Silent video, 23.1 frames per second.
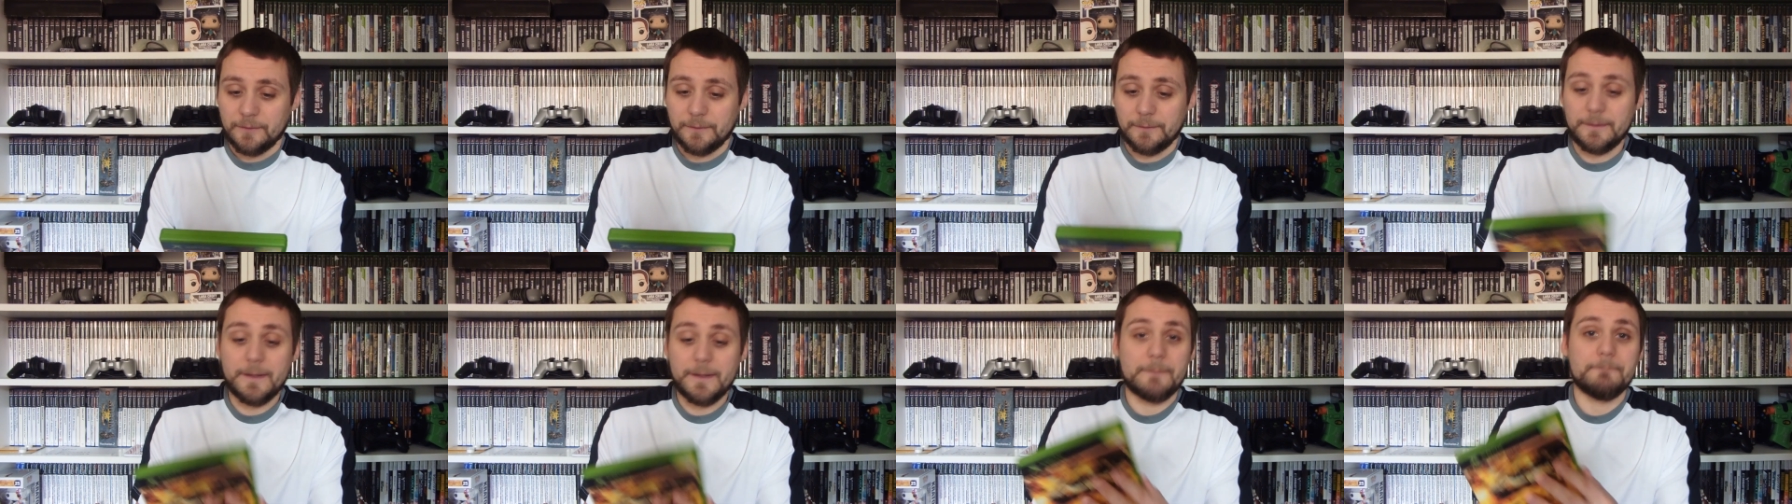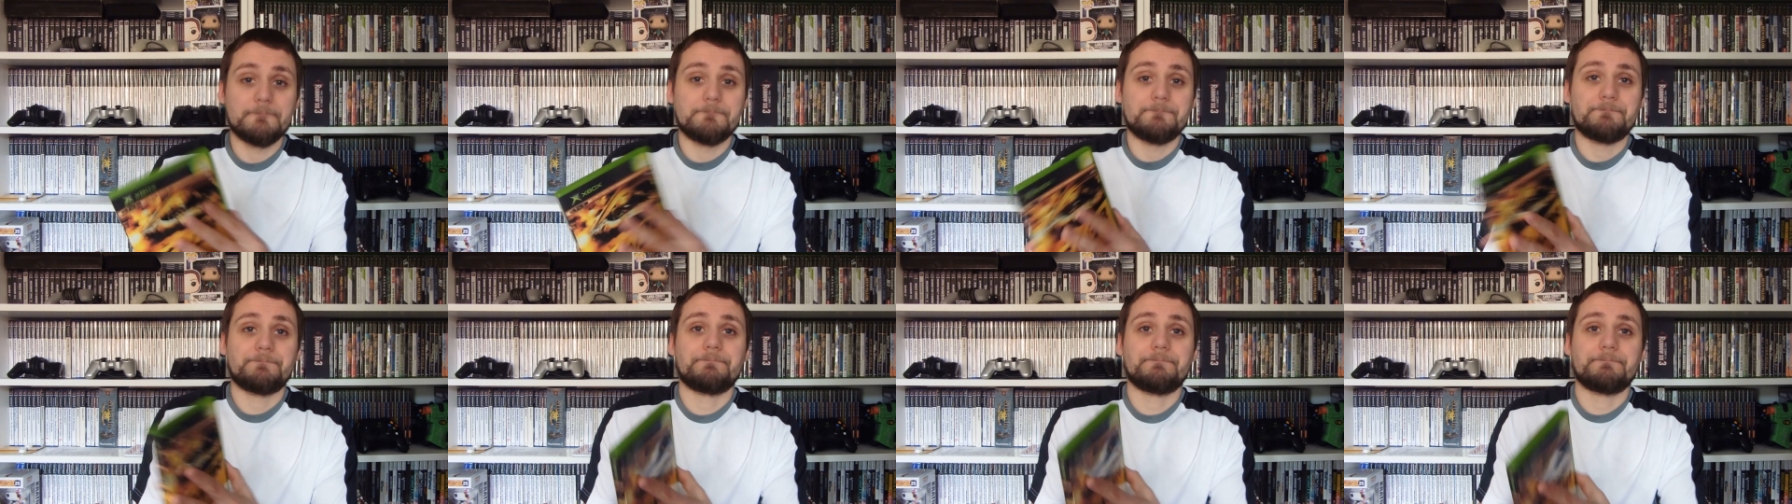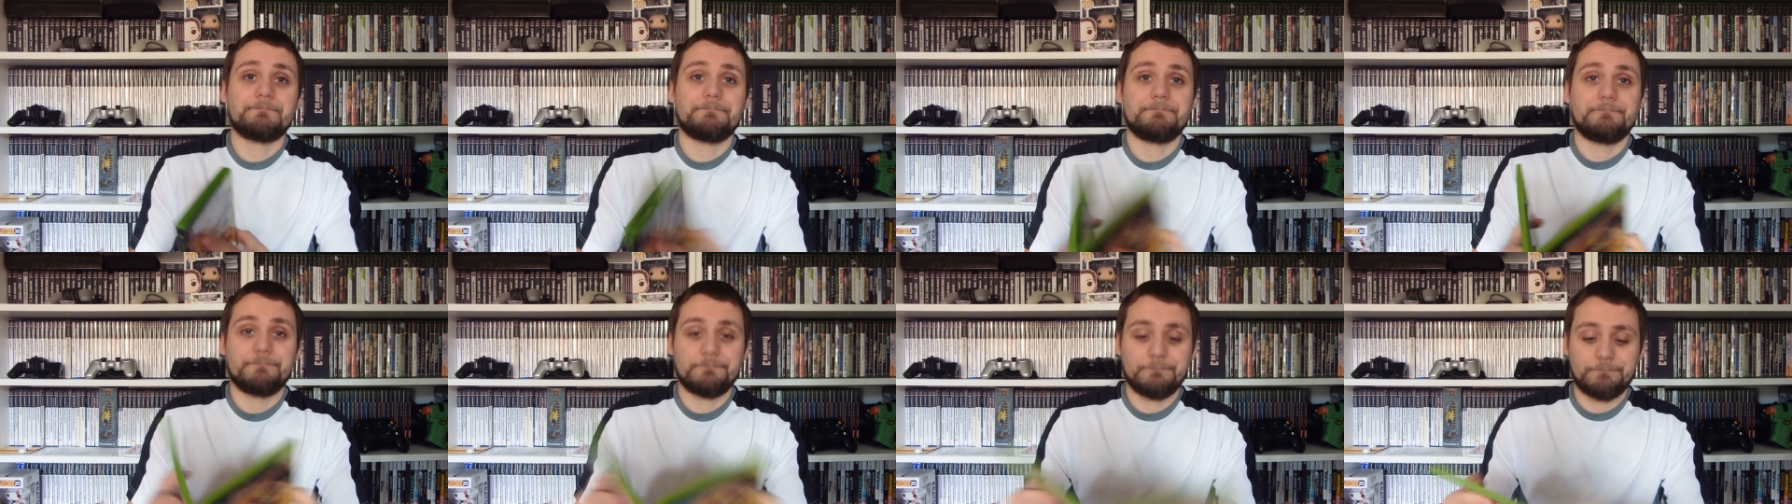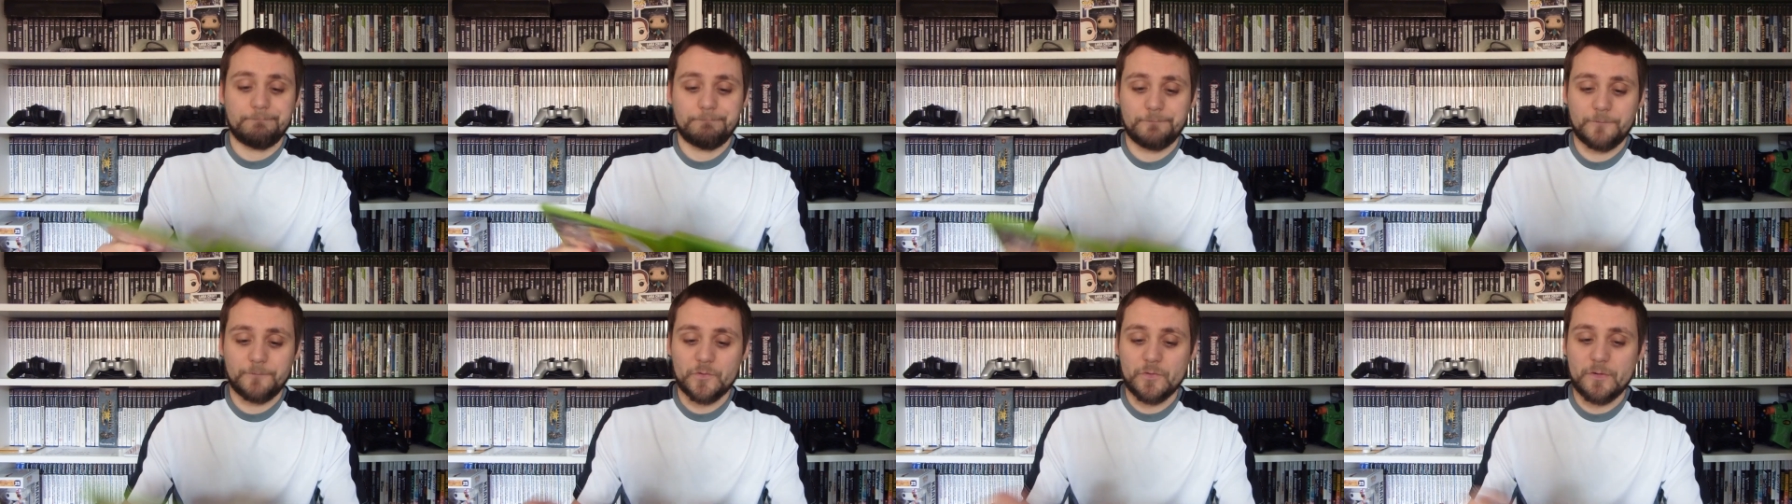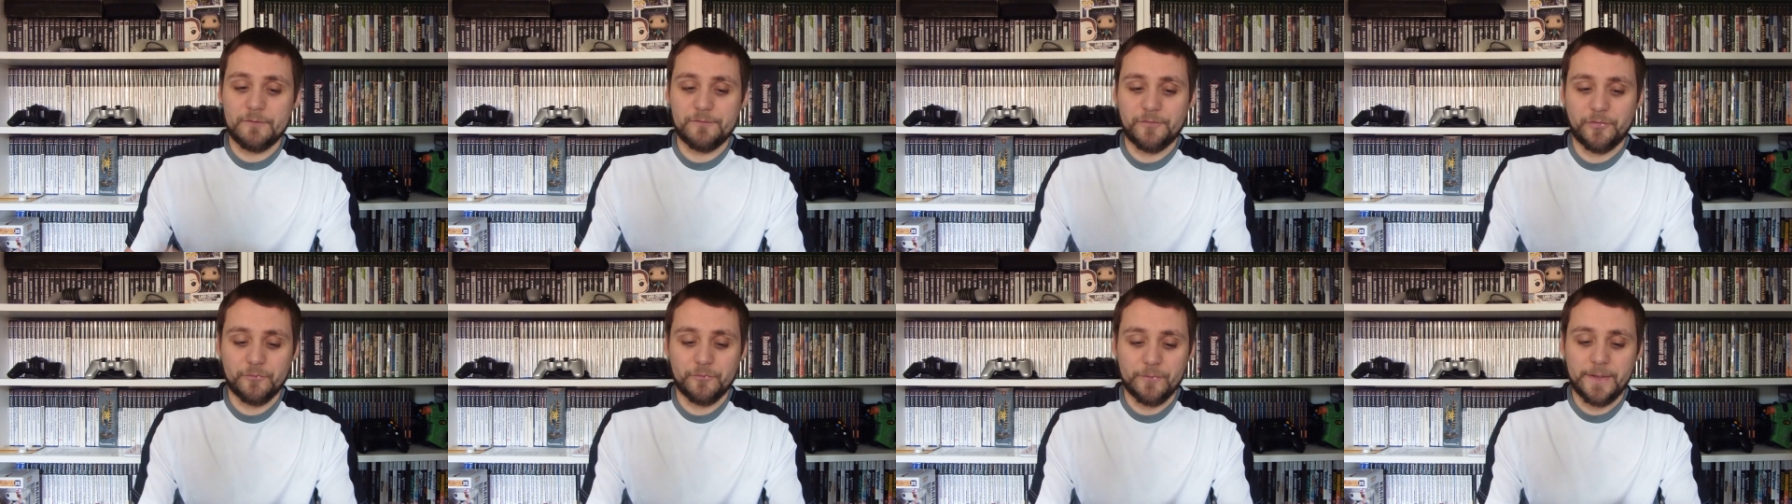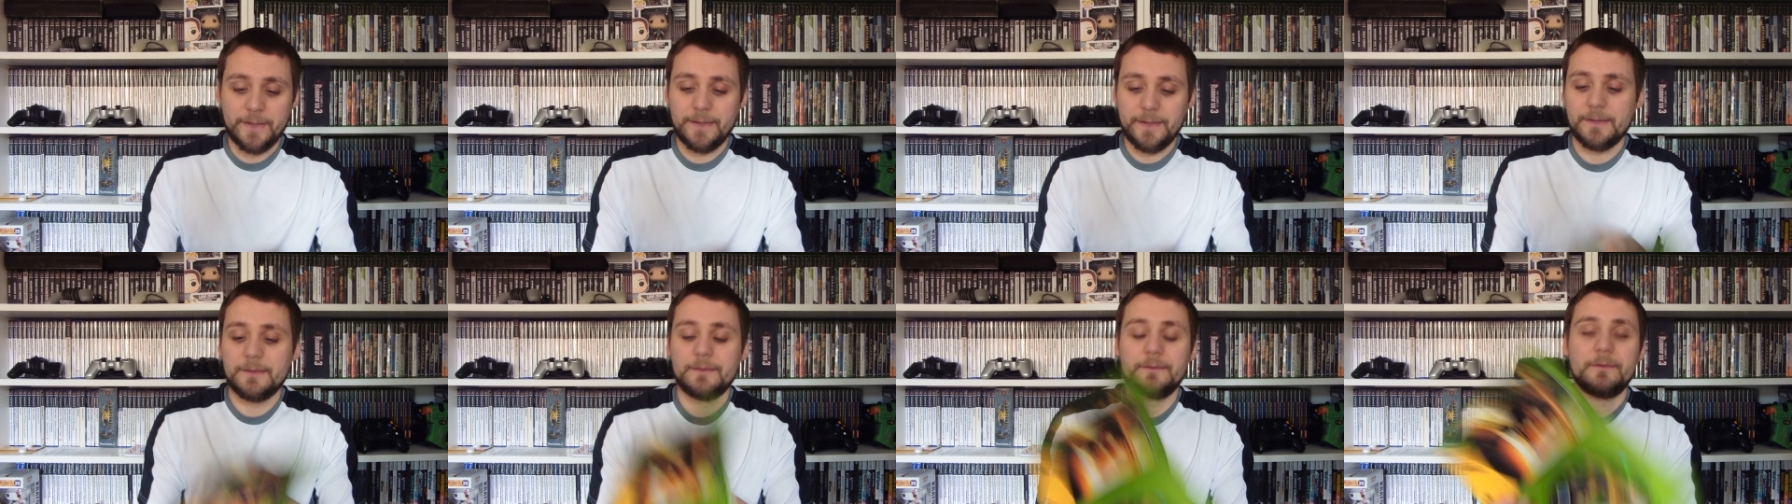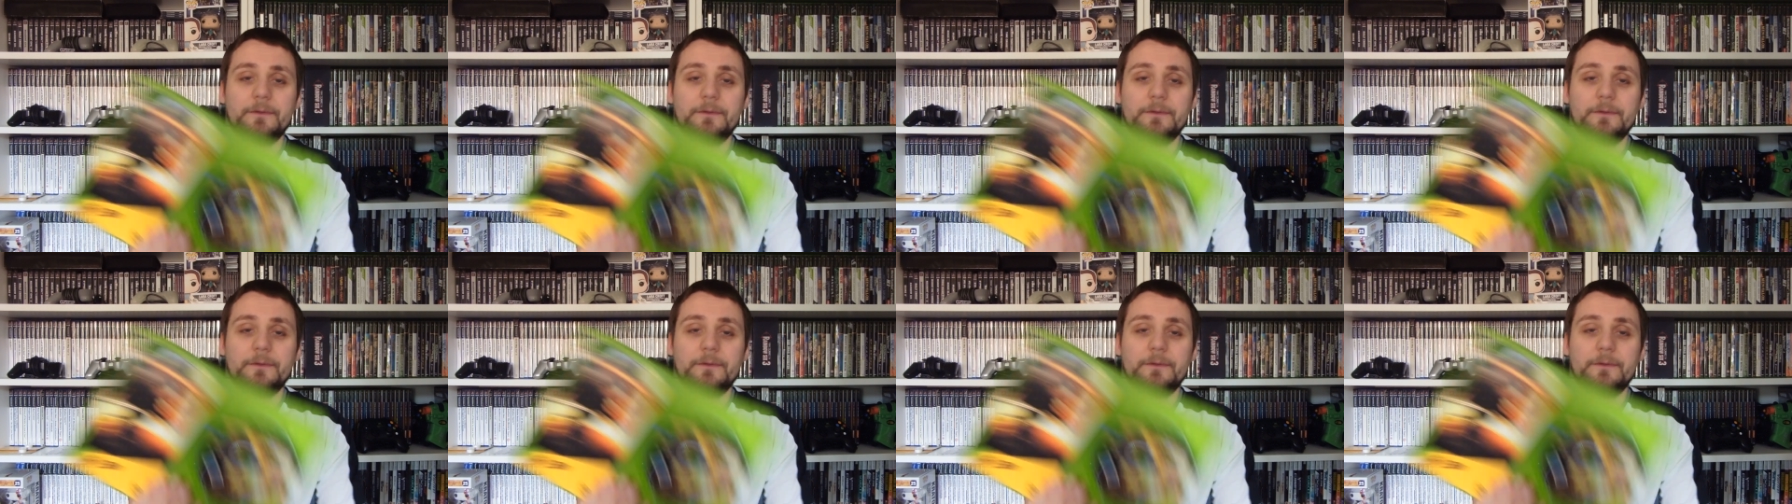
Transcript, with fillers: Yep, Driver 3,